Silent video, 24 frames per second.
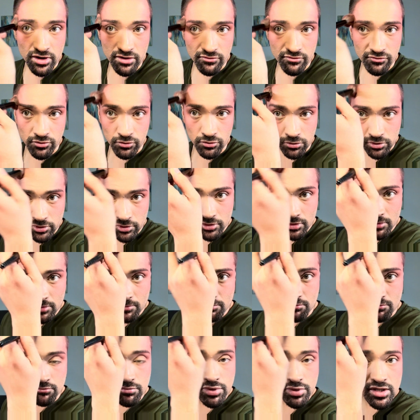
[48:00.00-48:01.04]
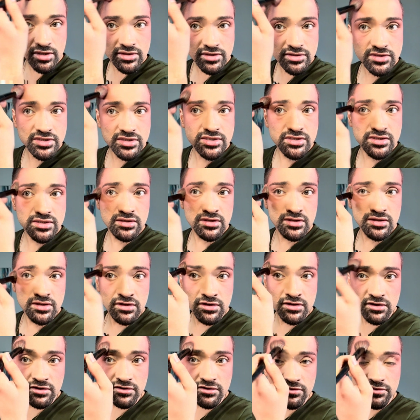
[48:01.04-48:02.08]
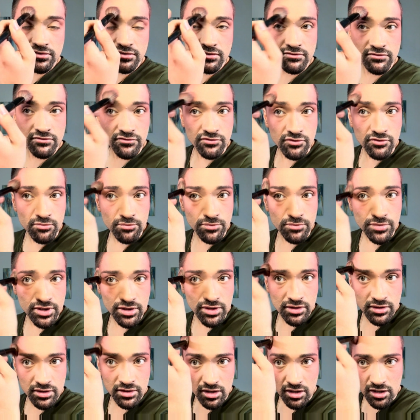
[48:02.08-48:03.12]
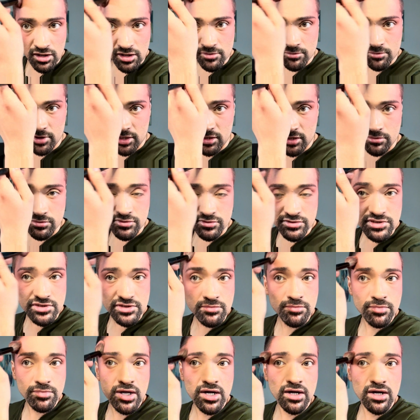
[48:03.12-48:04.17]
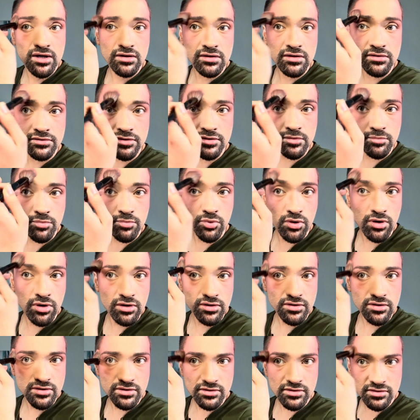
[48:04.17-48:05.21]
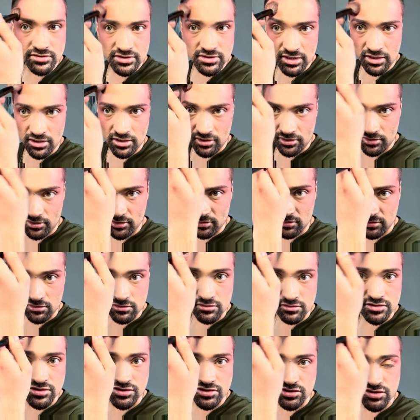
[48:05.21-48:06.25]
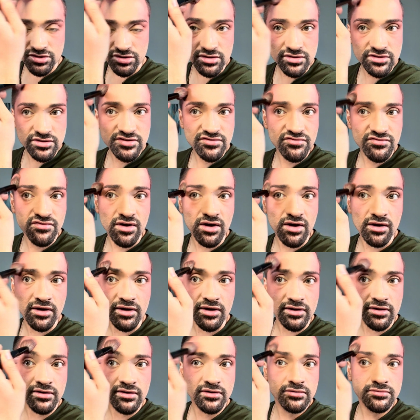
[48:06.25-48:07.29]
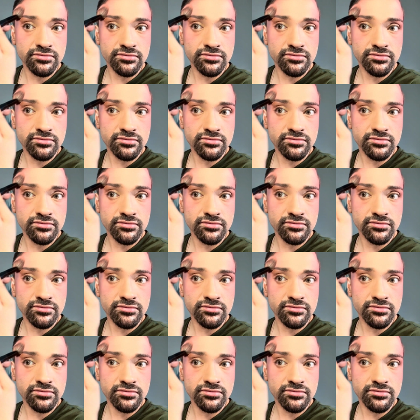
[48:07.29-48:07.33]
everyone, but for me, I'm able to pack on the product and it looks just fine.